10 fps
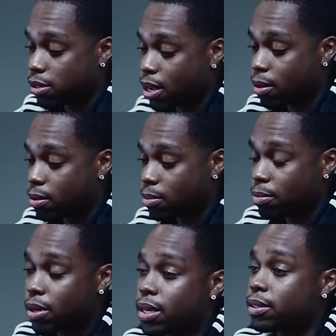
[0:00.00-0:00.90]
Shout out to
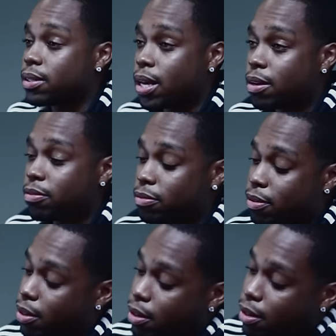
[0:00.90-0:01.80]
my mans, Neff.
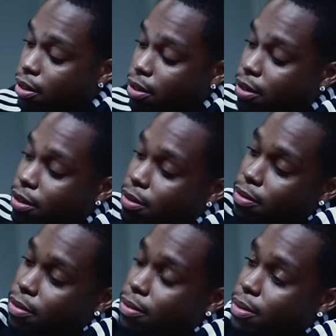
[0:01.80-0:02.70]

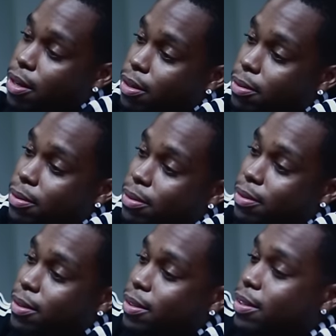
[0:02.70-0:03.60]
You know,
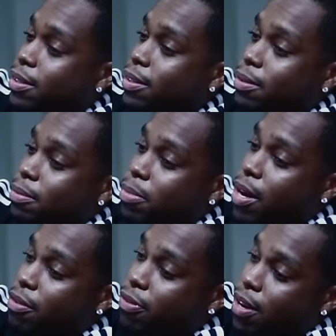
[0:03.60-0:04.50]

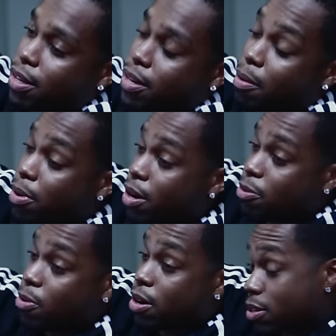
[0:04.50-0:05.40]
Payface. I
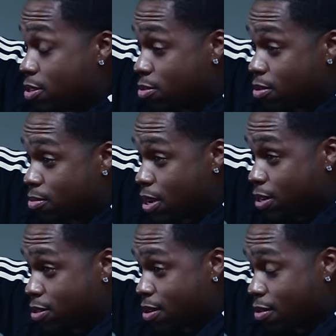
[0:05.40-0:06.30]
barely wear this too. I'm
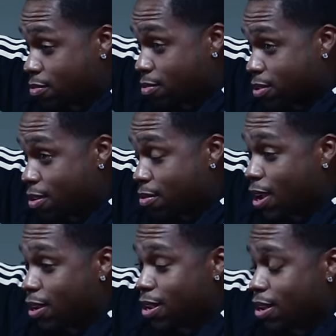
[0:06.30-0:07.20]
about to start
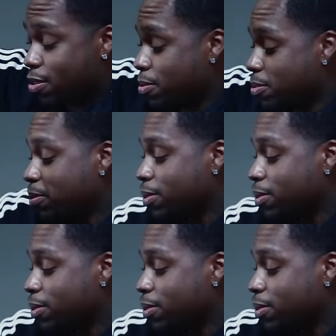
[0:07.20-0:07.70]
rocking that too.